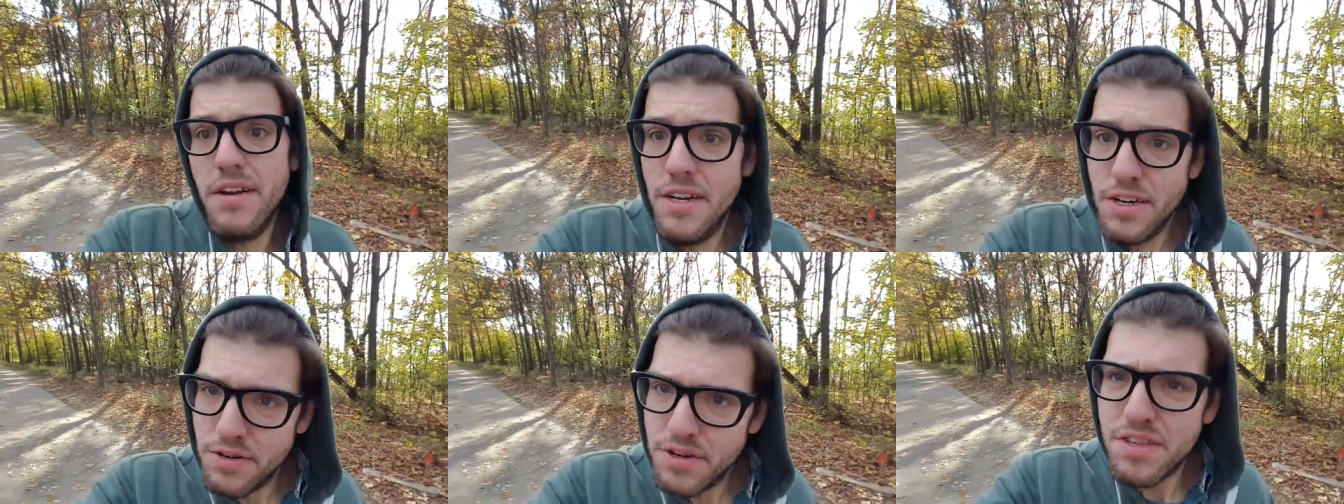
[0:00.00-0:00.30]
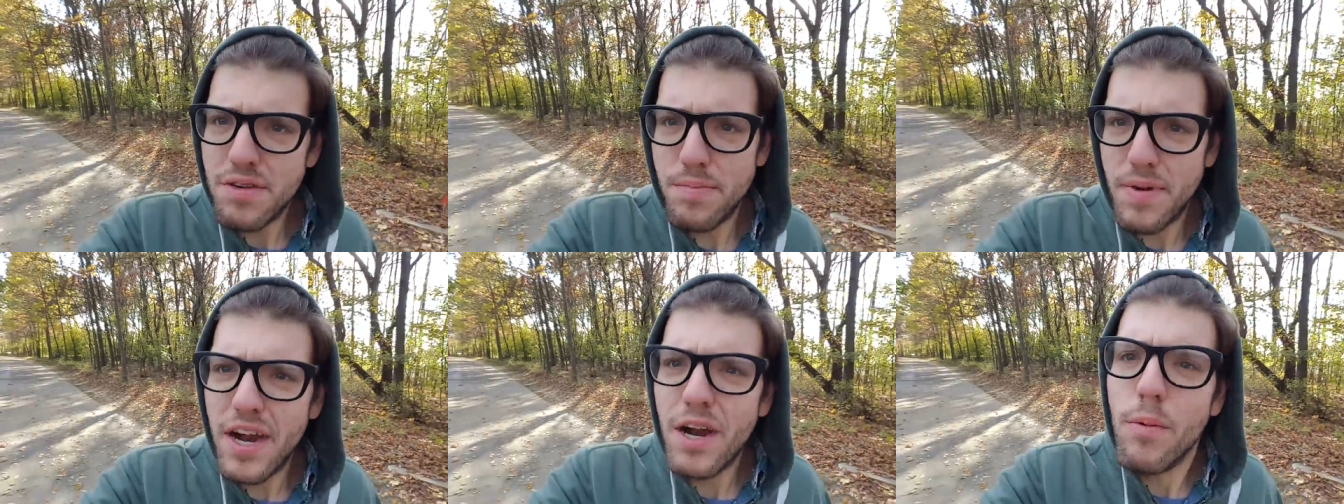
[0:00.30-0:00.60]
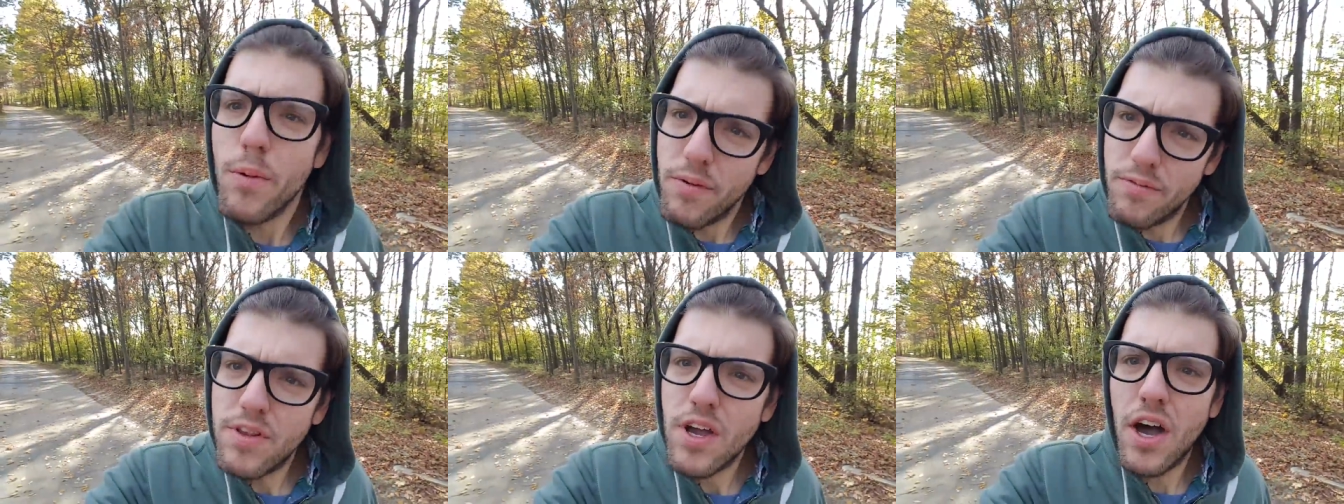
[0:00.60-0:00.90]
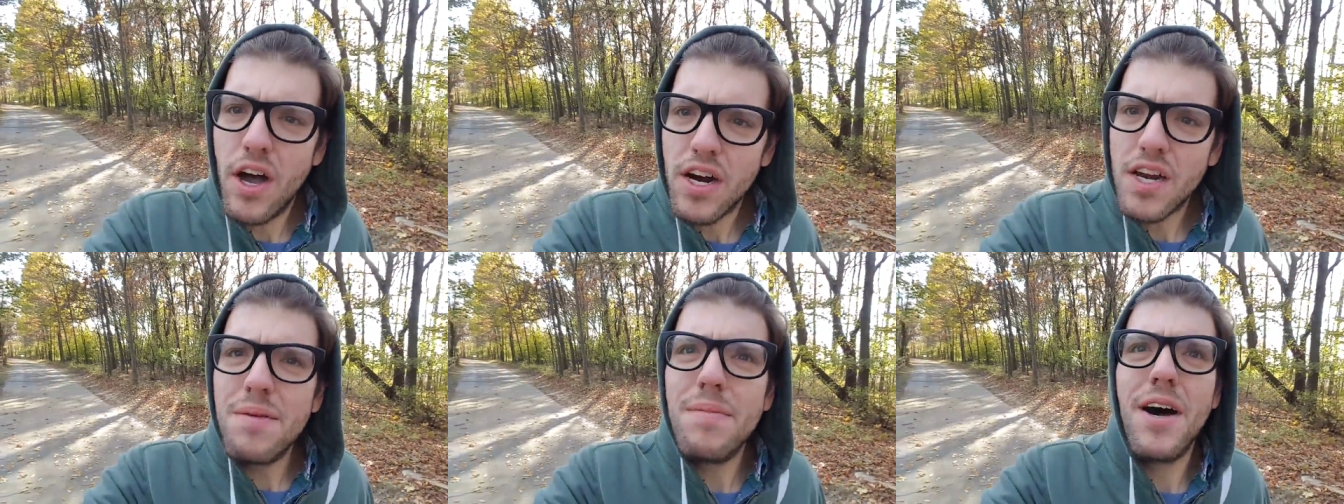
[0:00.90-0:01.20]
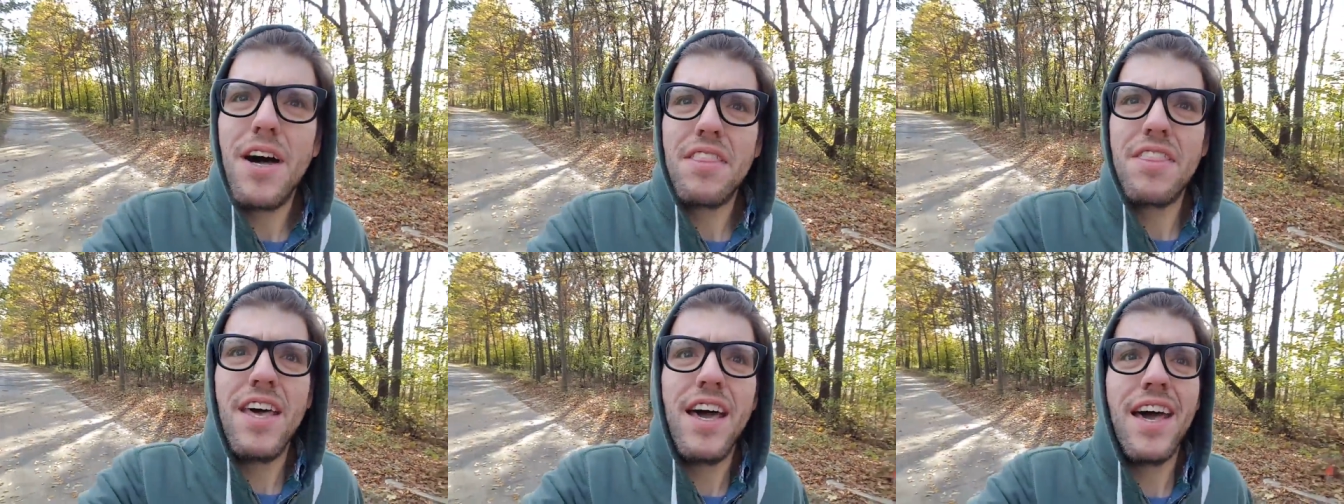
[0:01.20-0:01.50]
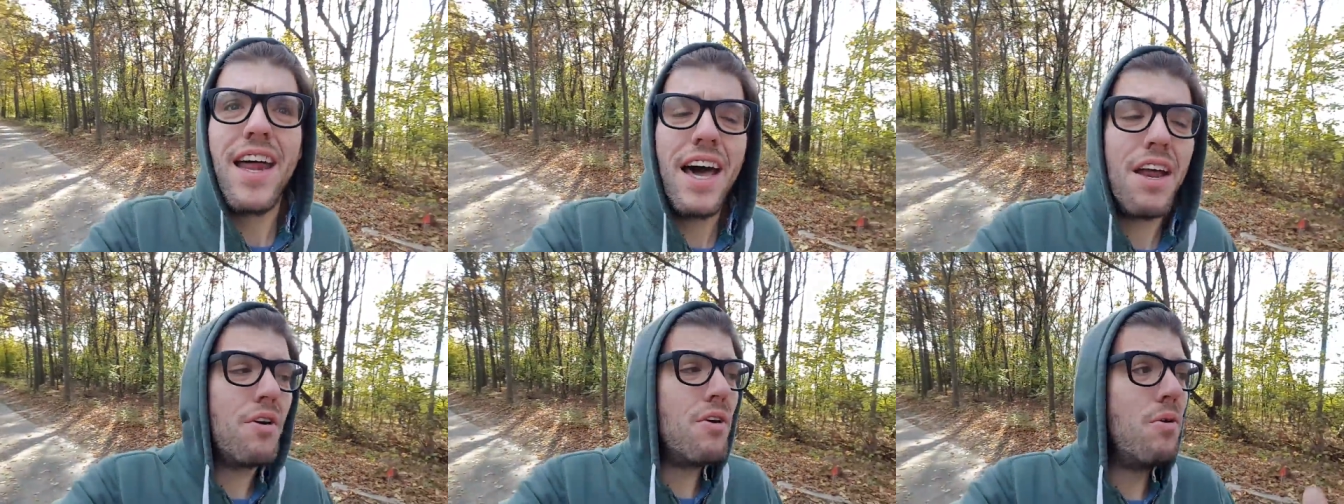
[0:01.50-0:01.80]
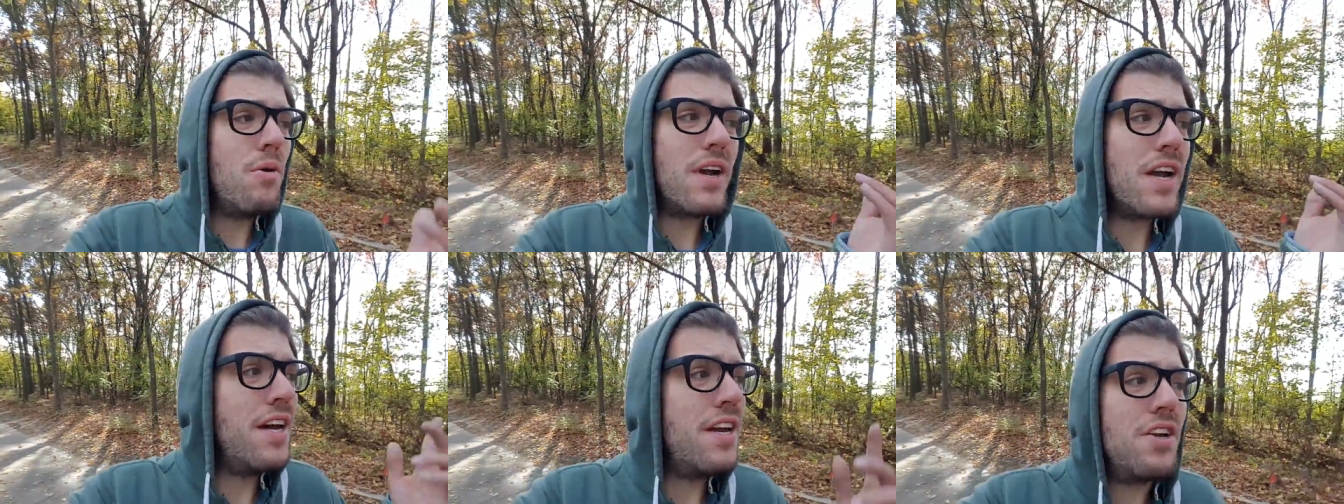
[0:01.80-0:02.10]
Trees are bare, we've talked about that. I don't know
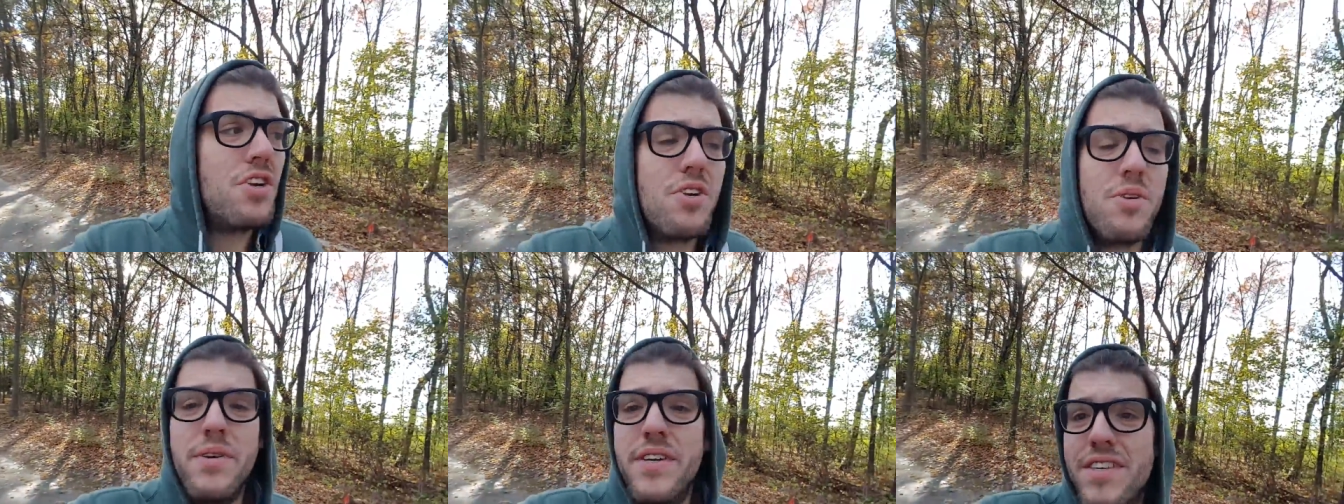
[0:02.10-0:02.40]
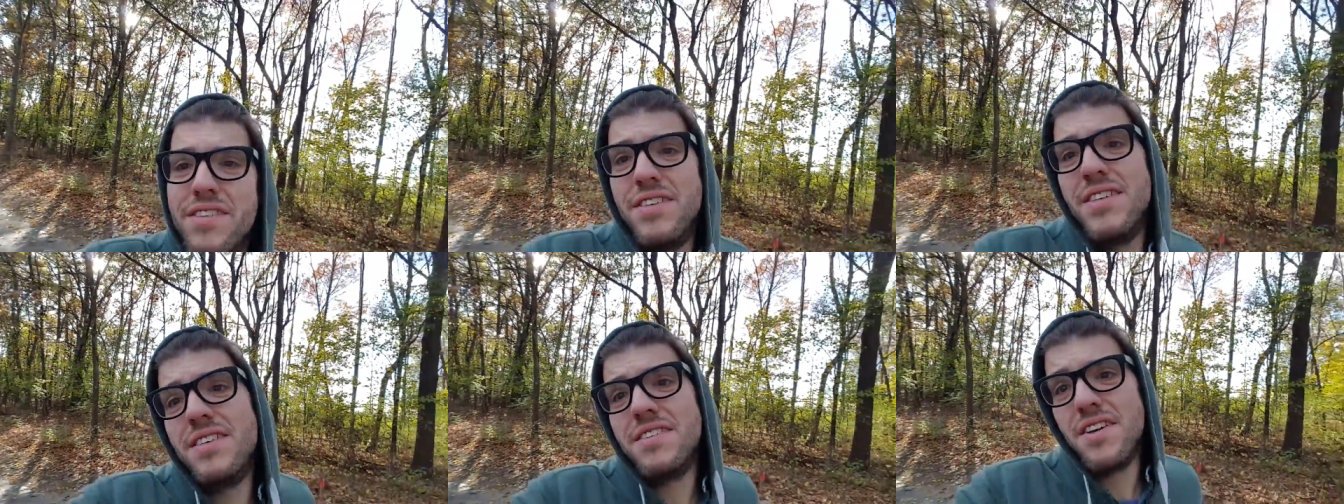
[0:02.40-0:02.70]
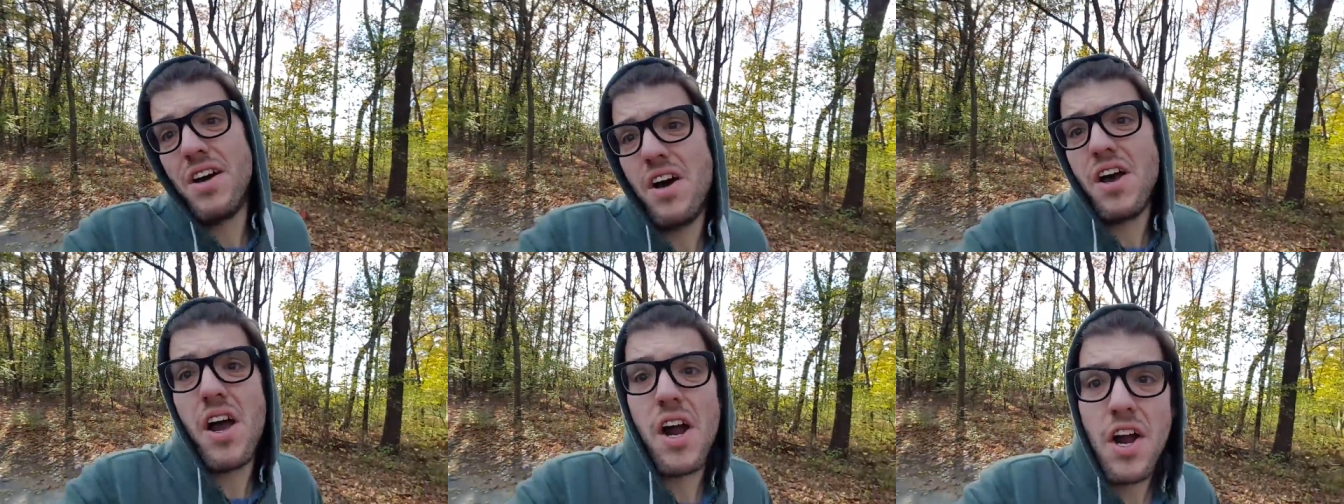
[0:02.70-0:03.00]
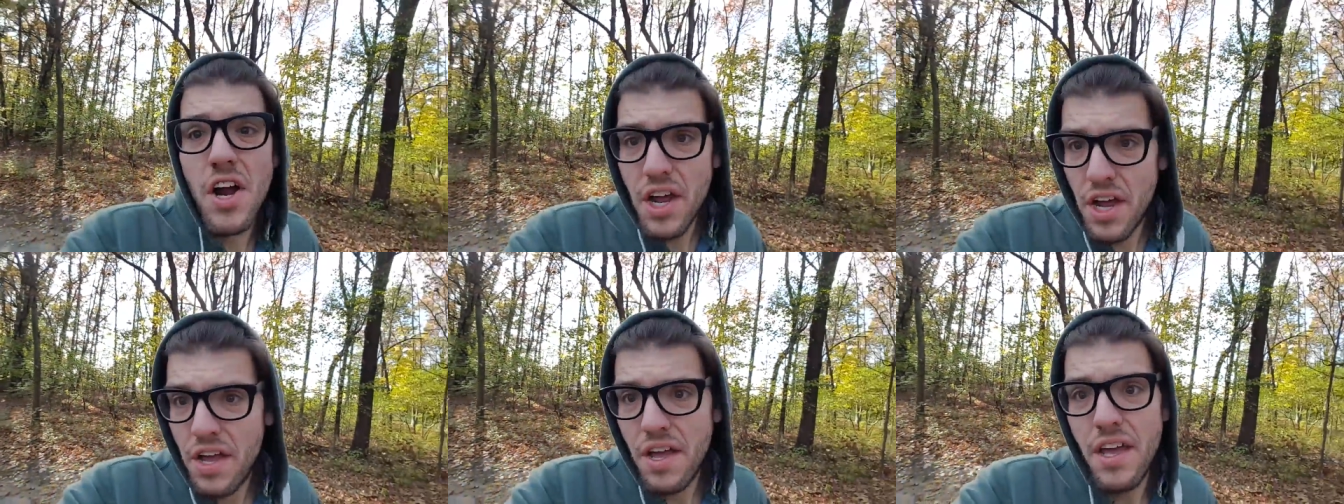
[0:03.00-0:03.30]
what kind of trees these are.